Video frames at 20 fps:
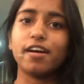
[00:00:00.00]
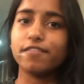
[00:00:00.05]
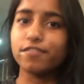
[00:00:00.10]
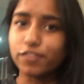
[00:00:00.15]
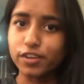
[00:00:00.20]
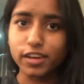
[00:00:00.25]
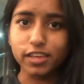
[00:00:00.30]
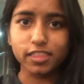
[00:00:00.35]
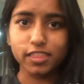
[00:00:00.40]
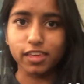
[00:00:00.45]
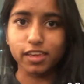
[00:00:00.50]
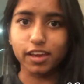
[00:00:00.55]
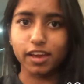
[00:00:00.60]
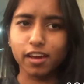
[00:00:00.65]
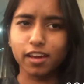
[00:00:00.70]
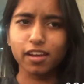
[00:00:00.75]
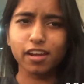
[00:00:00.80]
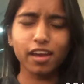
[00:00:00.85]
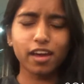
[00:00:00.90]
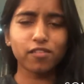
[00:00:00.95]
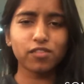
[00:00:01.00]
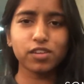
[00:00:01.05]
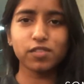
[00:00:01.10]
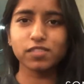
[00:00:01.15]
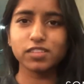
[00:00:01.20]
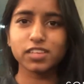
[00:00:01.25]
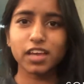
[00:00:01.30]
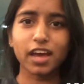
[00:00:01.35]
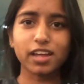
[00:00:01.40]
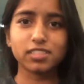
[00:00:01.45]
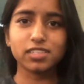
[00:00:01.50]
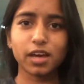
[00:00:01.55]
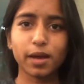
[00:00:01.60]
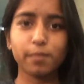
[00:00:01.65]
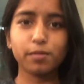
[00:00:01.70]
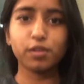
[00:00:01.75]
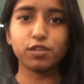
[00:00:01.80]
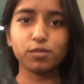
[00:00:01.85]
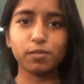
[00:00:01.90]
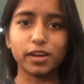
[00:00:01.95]
everything, and I haven't even had
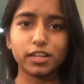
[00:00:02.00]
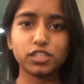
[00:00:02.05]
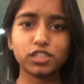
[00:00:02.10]
time to do my